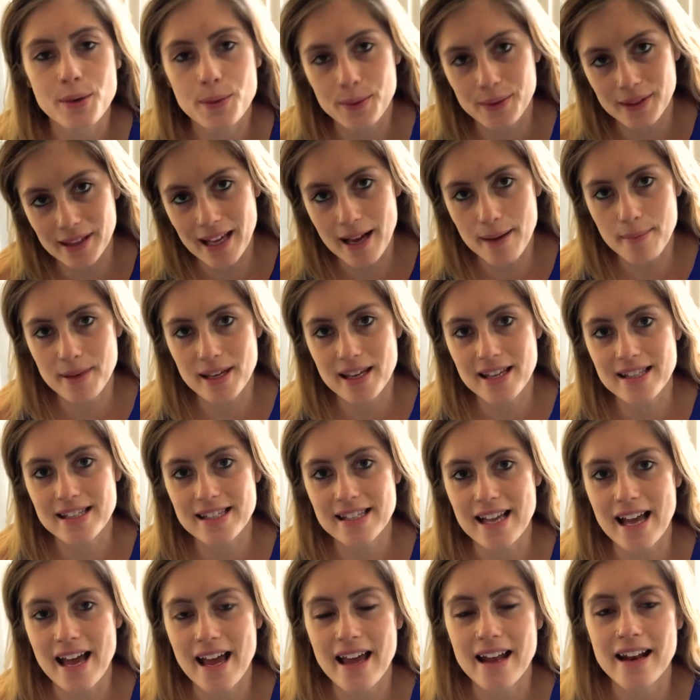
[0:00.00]
With that being
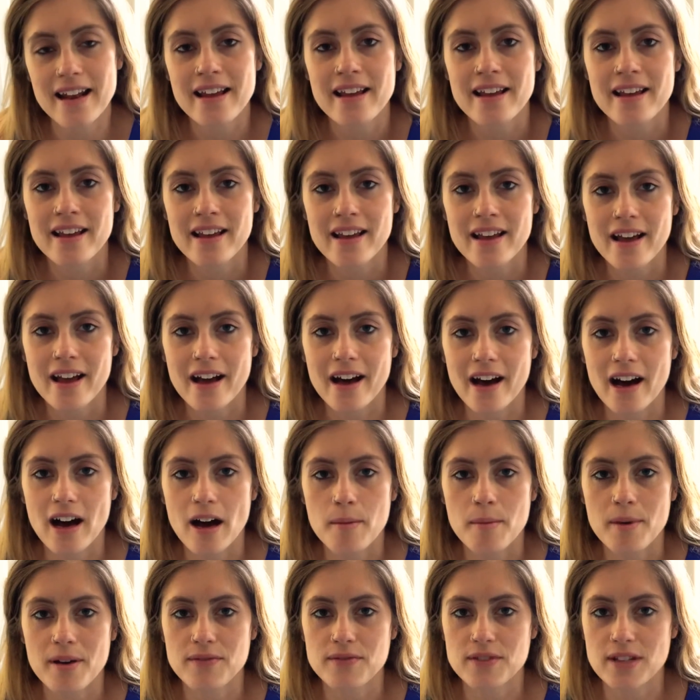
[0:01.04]
said,
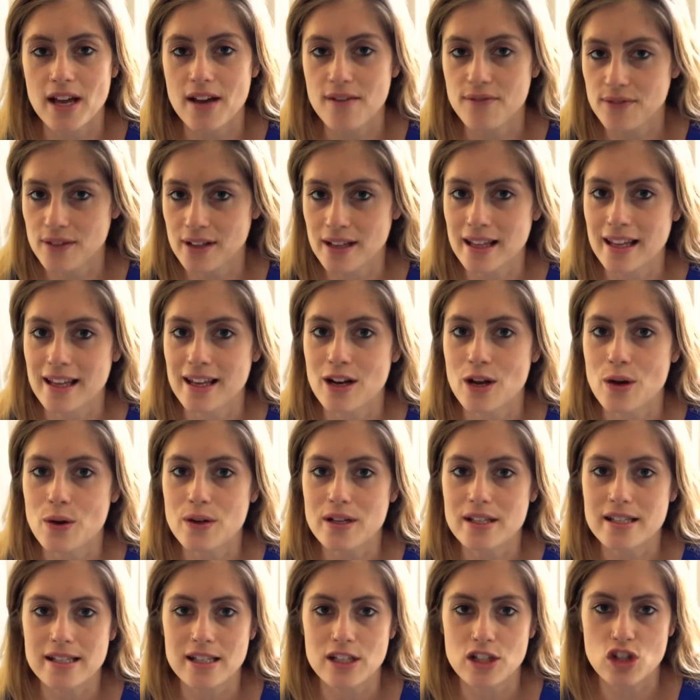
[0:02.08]
I've definitely
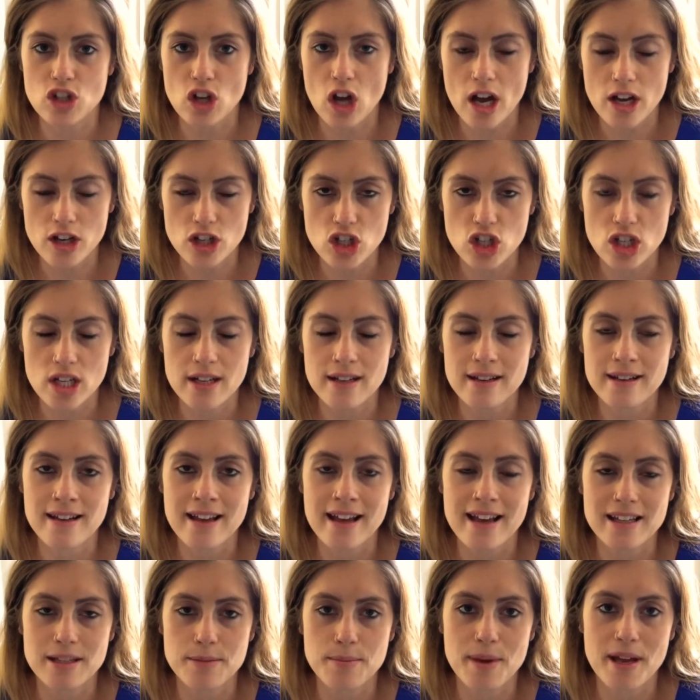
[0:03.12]
noticed exhaustion
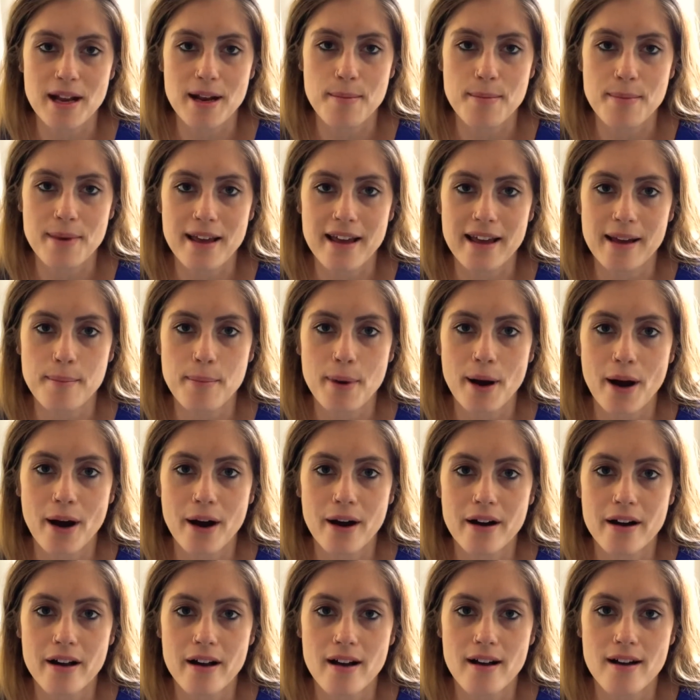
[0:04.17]
has been a big
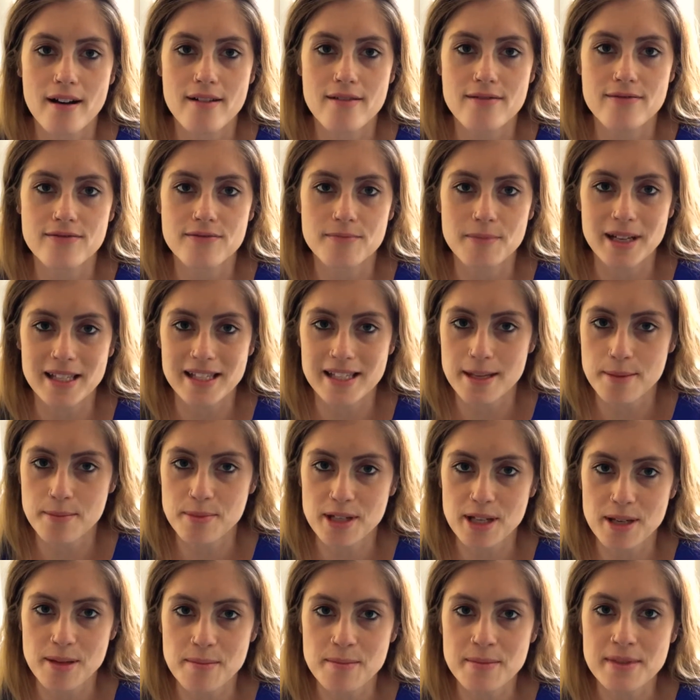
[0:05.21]
part of my
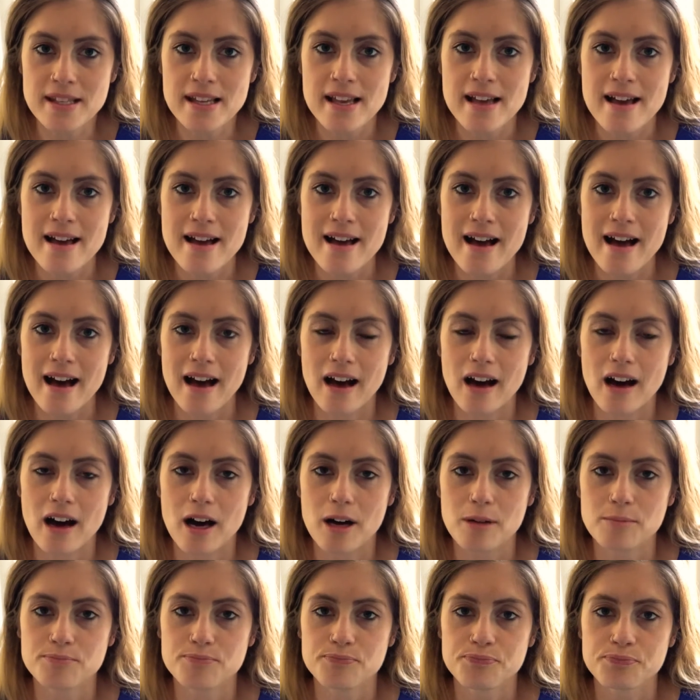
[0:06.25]
symptoms.
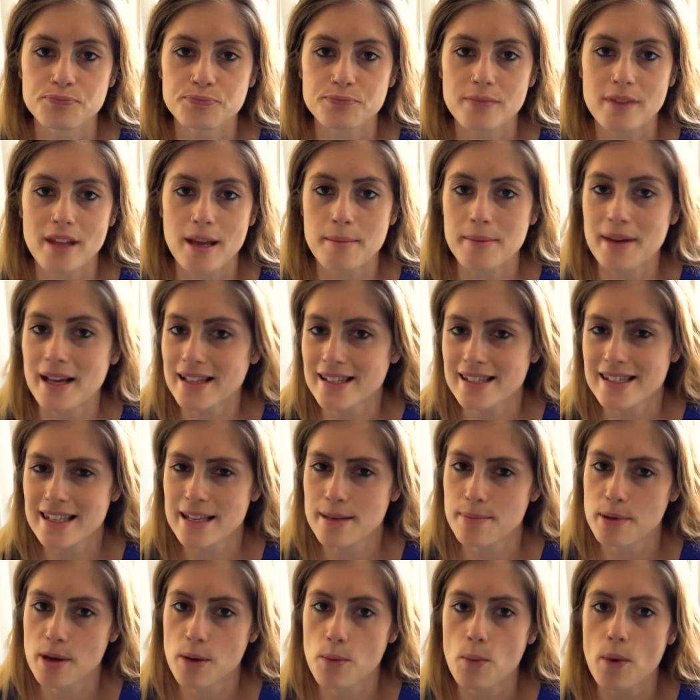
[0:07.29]
I'm not
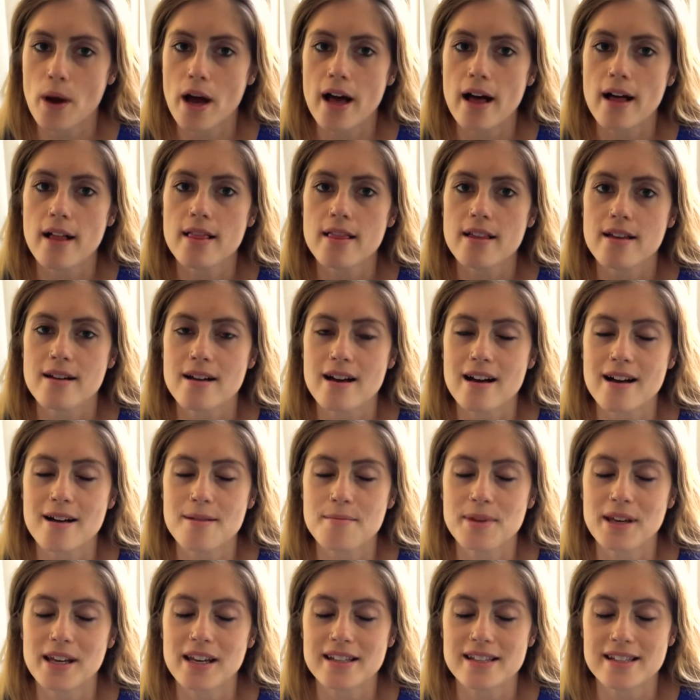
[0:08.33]
sleeping well
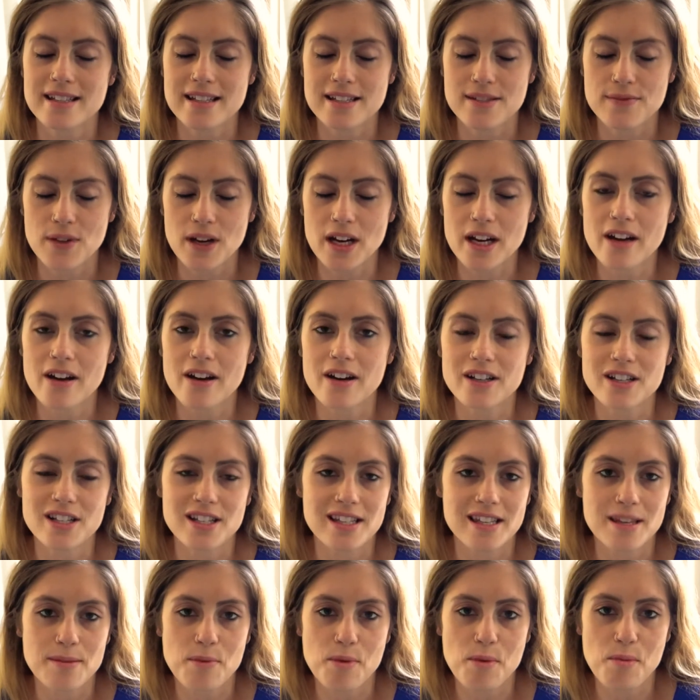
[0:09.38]
because it is very hard to
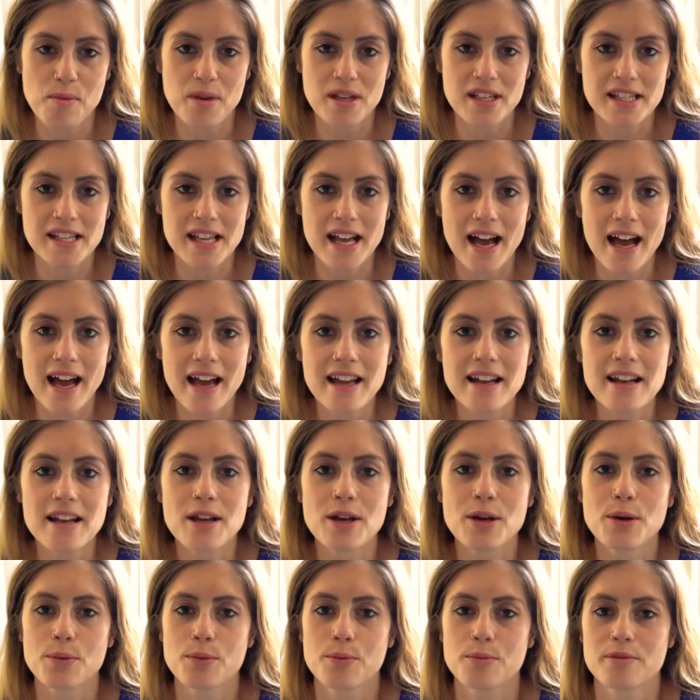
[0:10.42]
sleep on my side,
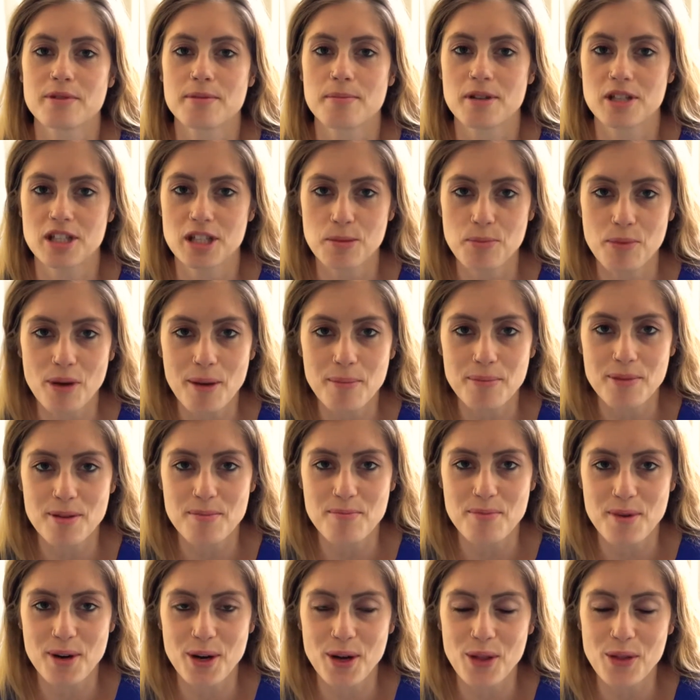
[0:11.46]
especially propped
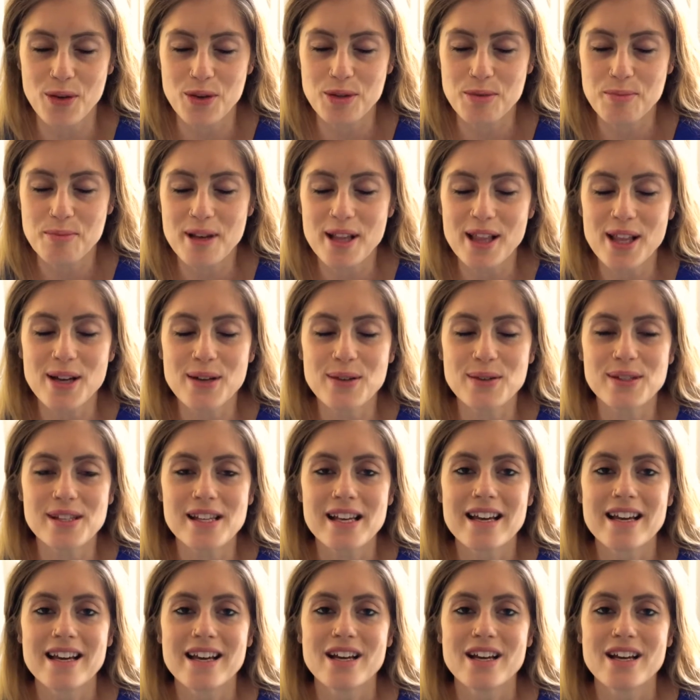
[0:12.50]
up on all those pillows.